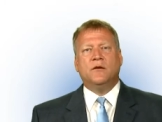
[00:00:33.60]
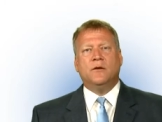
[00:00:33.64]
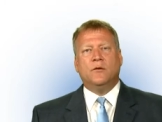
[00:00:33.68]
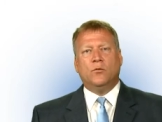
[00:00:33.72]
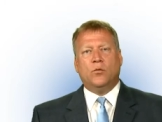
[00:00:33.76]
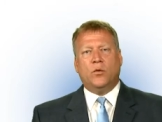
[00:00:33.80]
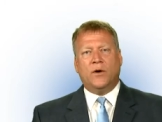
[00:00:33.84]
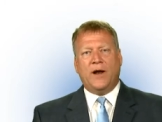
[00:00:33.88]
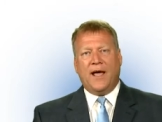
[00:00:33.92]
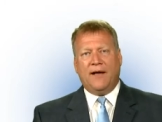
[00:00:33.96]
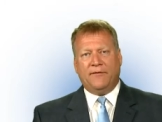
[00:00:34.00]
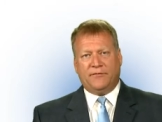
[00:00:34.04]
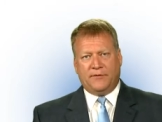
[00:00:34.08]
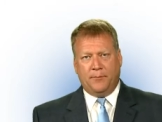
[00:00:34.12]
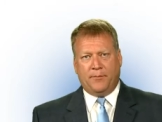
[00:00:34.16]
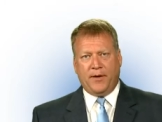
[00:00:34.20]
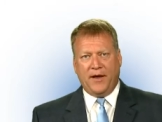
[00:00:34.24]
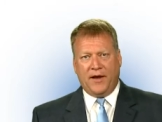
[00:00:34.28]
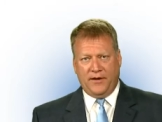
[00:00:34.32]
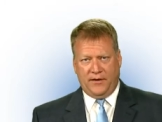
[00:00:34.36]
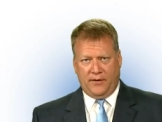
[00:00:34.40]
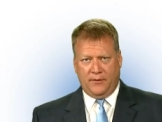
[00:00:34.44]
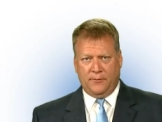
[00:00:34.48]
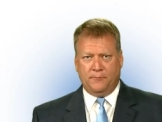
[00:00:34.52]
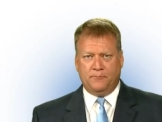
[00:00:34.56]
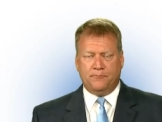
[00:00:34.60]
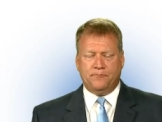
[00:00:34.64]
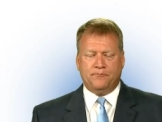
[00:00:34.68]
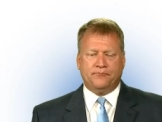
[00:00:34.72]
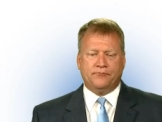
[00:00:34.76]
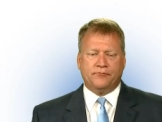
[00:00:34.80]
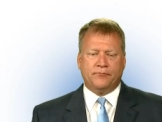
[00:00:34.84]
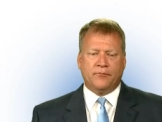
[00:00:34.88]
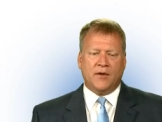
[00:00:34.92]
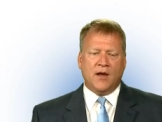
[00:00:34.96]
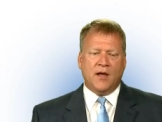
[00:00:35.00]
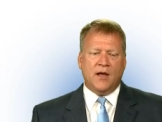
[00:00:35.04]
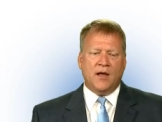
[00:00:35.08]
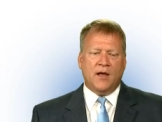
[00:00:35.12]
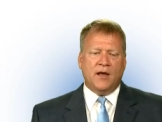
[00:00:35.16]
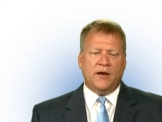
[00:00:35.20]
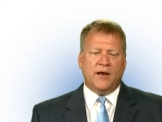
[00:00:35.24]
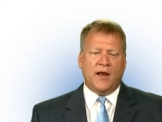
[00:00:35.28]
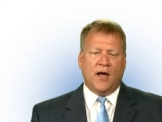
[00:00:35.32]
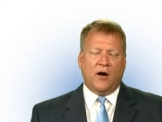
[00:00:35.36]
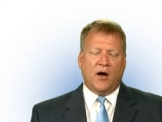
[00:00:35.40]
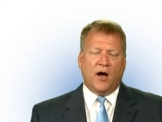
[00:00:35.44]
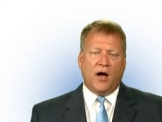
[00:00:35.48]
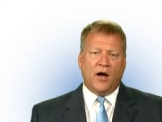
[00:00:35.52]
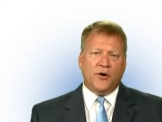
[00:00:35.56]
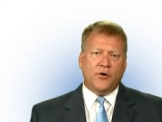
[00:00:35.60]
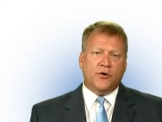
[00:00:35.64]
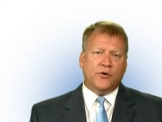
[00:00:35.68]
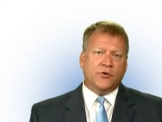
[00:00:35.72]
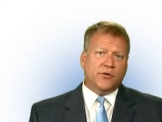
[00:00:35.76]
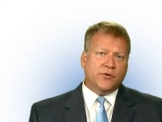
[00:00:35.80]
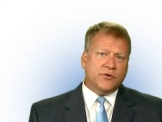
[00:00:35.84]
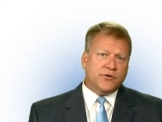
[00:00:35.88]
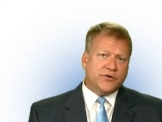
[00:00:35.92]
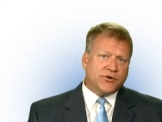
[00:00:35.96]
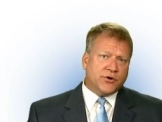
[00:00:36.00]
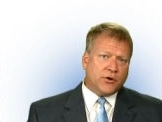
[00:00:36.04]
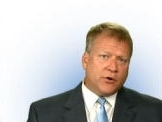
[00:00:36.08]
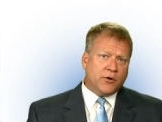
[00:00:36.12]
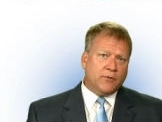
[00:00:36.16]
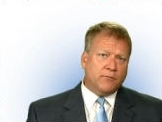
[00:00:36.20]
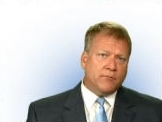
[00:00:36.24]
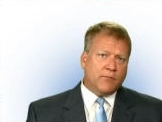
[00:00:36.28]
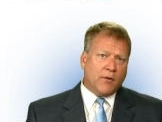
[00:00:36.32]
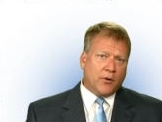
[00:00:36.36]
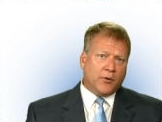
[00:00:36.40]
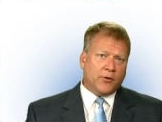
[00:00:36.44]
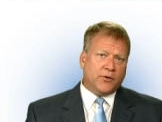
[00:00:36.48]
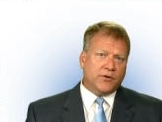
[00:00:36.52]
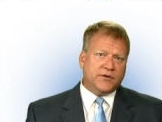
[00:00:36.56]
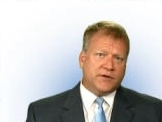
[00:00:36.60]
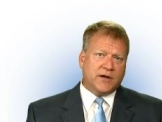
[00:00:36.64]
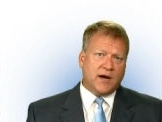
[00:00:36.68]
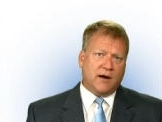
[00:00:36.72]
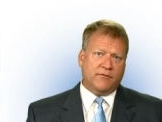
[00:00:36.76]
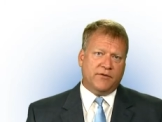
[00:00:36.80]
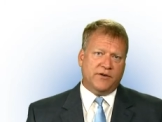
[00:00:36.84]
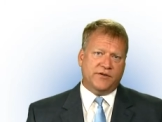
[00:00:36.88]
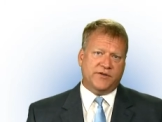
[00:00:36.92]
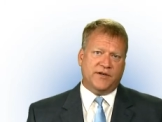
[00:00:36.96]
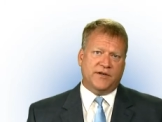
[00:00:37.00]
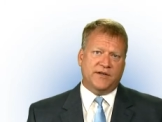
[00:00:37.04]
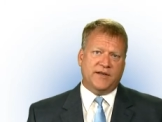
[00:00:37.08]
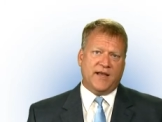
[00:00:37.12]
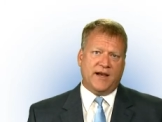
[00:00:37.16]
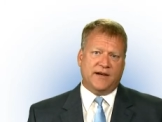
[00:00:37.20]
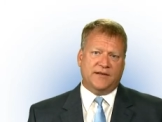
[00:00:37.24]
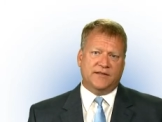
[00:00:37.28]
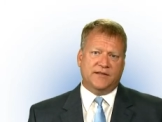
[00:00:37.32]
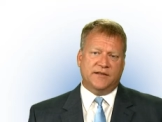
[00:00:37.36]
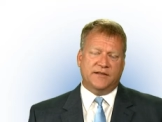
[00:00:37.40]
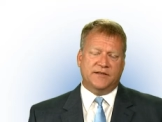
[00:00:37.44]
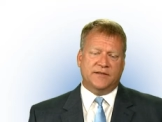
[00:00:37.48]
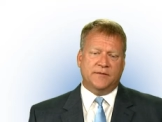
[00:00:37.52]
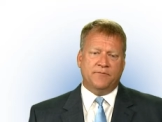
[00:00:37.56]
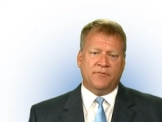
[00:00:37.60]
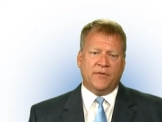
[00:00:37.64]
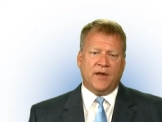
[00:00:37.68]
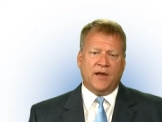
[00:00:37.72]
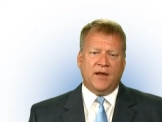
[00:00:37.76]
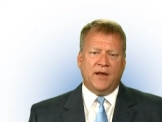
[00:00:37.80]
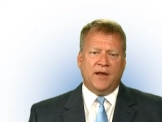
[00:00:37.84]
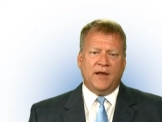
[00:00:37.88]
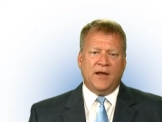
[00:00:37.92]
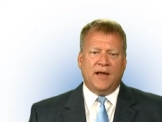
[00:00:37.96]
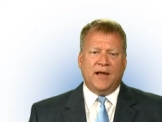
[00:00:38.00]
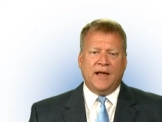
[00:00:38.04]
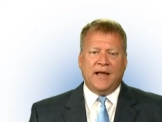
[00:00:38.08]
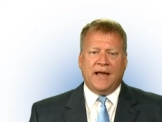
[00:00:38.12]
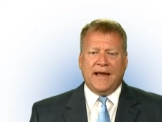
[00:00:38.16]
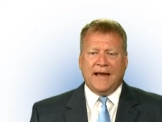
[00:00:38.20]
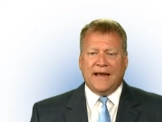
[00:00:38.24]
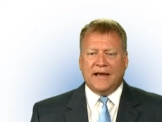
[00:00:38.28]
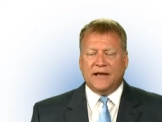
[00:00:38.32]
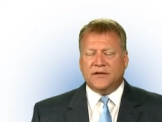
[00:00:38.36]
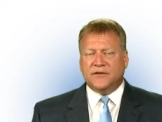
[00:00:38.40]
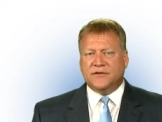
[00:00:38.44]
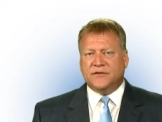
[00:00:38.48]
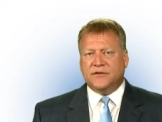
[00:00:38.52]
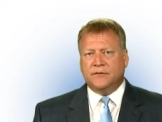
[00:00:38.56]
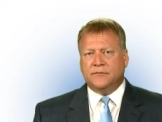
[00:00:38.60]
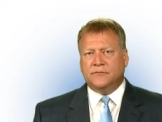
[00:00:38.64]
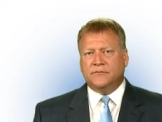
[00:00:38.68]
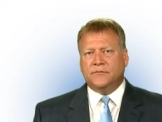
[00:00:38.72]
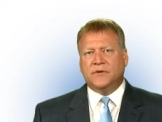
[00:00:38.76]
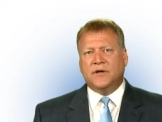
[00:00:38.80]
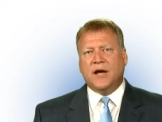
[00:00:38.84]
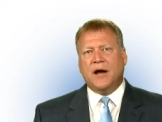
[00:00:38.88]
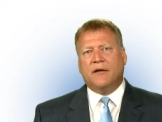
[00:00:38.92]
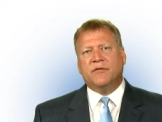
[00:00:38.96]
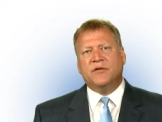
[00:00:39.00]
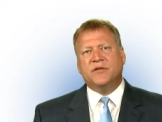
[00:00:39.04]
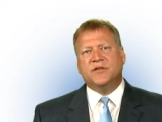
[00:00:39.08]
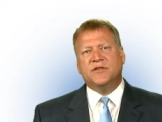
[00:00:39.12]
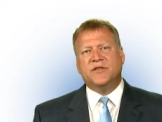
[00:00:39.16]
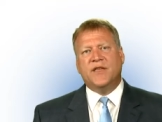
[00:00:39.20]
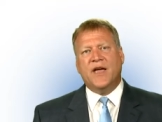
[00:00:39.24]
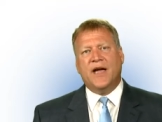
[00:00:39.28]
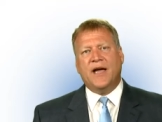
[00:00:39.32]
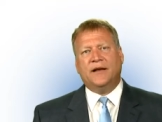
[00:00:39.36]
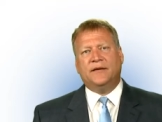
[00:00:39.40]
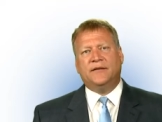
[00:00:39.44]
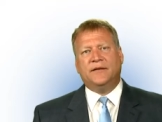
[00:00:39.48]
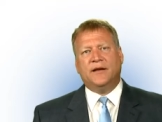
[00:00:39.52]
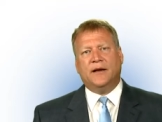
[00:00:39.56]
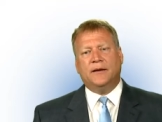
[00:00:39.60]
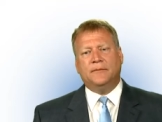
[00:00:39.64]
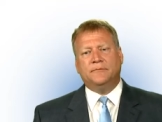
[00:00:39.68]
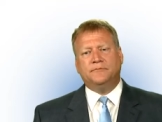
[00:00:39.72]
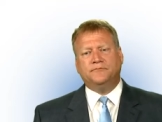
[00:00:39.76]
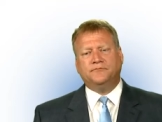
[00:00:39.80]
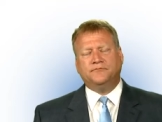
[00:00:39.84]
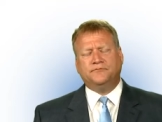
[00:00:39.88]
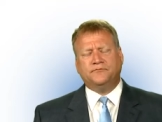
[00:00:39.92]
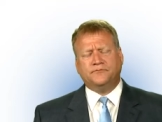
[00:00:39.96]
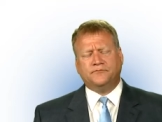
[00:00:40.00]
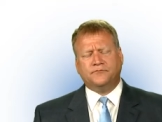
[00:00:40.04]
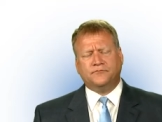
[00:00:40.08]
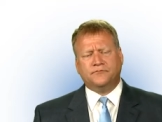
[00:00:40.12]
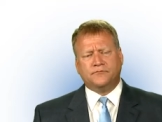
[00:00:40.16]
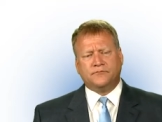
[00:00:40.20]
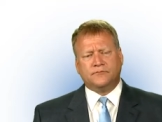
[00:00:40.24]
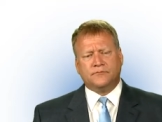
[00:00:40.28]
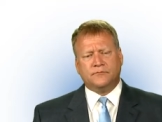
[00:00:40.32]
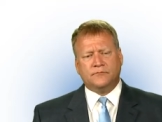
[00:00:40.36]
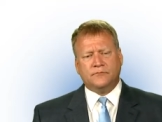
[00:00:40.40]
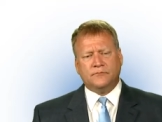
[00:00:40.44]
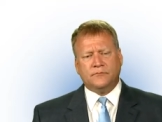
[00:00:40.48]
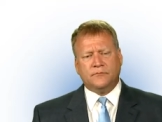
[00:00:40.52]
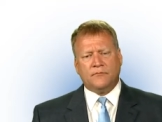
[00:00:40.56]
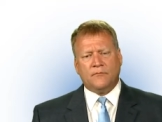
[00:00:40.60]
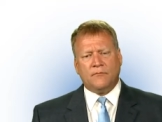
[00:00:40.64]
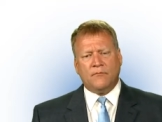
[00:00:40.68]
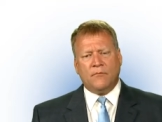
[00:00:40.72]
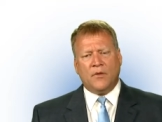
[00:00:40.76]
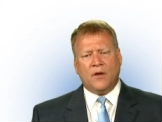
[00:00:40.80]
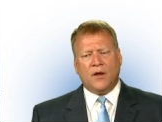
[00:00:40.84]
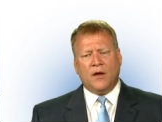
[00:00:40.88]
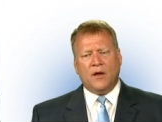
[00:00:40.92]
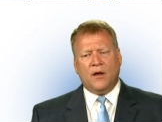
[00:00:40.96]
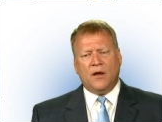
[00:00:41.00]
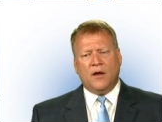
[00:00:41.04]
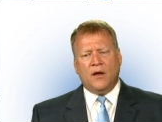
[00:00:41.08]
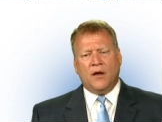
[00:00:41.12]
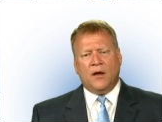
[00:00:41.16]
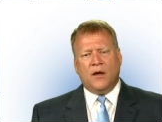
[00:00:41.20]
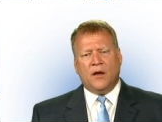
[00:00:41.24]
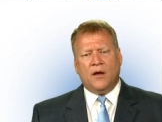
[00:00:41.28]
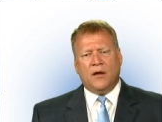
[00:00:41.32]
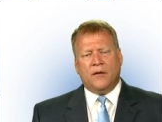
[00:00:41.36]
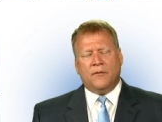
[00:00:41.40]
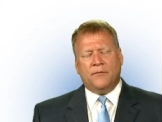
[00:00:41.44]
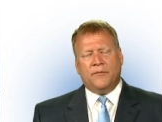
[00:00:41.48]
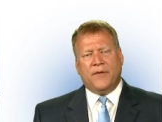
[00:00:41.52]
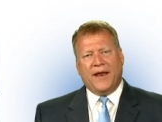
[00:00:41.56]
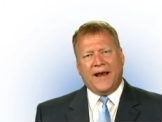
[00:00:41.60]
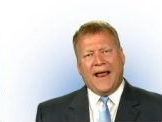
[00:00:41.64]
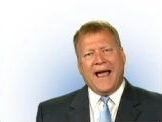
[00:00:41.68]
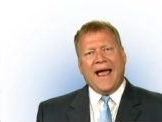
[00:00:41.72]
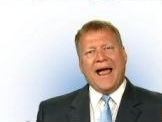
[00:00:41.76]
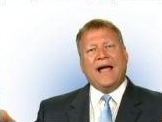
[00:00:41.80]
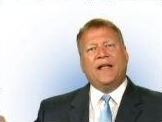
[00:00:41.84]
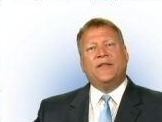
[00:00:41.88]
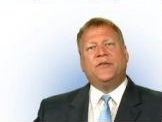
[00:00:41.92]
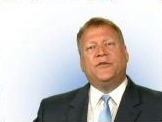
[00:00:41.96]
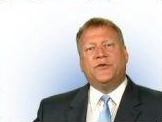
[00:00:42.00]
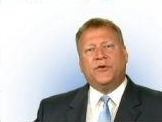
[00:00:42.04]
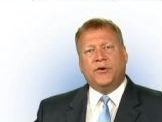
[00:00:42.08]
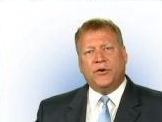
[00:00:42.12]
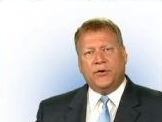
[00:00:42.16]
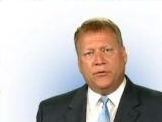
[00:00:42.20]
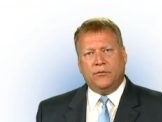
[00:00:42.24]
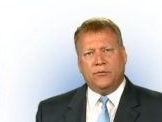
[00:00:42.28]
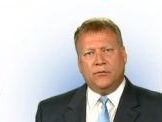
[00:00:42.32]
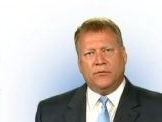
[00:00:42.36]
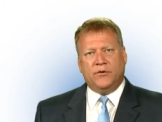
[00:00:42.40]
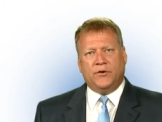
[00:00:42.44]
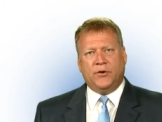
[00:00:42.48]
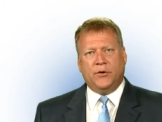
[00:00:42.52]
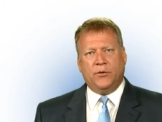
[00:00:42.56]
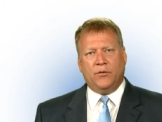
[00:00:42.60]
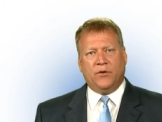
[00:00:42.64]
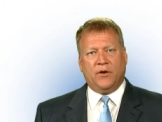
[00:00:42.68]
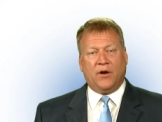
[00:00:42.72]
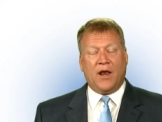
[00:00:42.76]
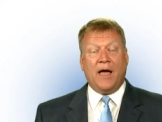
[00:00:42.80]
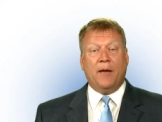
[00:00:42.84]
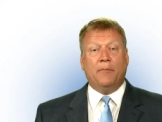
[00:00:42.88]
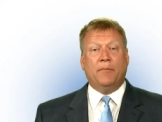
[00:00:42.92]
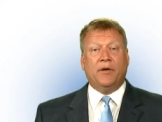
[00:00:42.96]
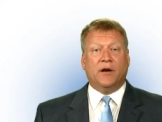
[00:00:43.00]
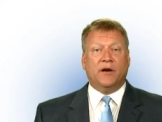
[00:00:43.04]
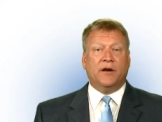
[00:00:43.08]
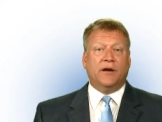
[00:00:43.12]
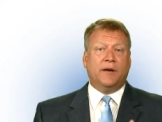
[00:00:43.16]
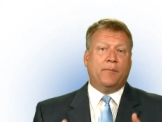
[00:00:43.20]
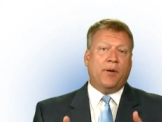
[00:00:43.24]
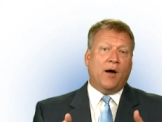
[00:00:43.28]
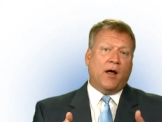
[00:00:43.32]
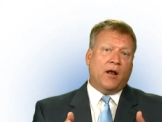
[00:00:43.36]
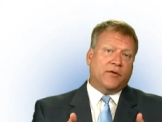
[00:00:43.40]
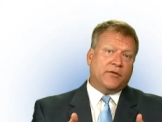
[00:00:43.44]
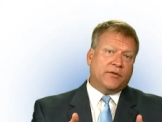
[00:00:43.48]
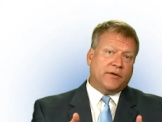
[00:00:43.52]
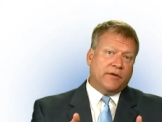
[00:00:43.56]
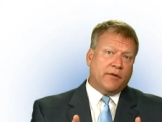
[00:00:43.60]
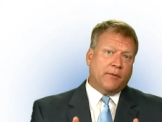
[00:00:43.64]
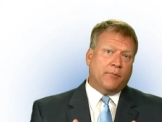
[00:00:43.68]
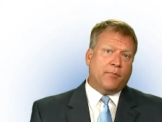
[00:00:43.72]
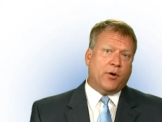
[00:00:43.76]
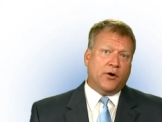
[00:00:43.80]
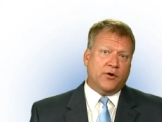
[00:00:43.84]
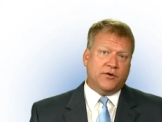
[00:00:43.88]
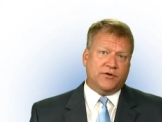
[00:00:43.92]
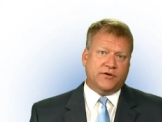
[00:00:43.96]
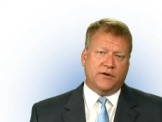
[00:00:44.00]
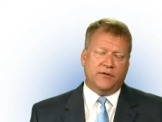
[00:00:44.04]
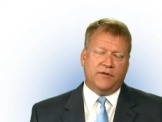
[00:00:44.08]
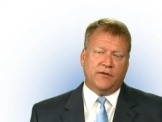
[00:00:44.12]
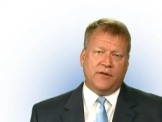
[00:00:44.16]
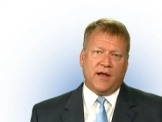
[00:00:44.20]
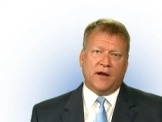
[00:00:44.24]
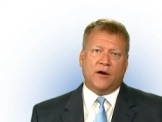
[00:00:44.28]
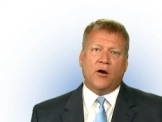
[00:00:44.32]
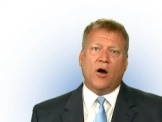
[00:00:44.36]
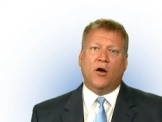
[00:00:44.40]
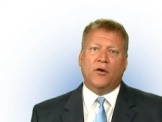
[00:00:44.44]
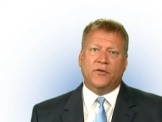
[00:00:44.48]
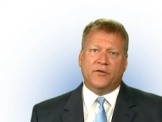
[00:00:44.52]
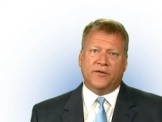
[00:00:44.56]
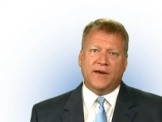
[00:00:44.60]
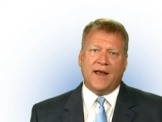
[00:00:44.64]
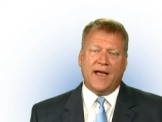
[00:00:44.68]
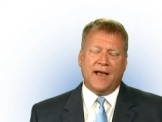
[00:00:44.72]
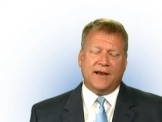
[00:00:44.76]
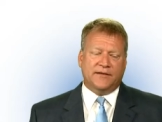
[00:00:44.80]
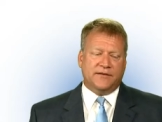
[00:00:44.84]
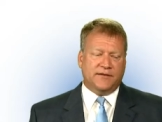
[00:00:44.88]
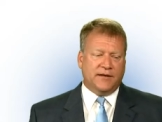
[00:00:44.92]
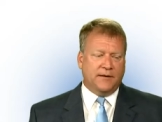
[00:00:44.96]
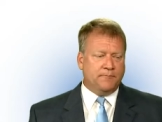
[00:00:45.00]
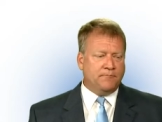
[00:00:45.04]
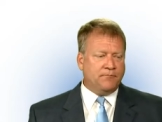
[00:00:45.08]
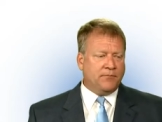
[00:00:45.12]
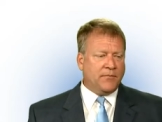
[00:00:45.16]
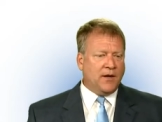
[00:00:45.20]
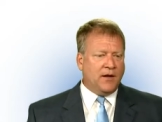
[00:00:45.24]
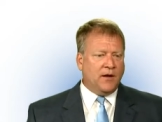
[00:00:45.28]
would have to pay you. Now, underinsured motorist coverage in Texas is coverage that that adds to the liability policy of the person that caused the accident.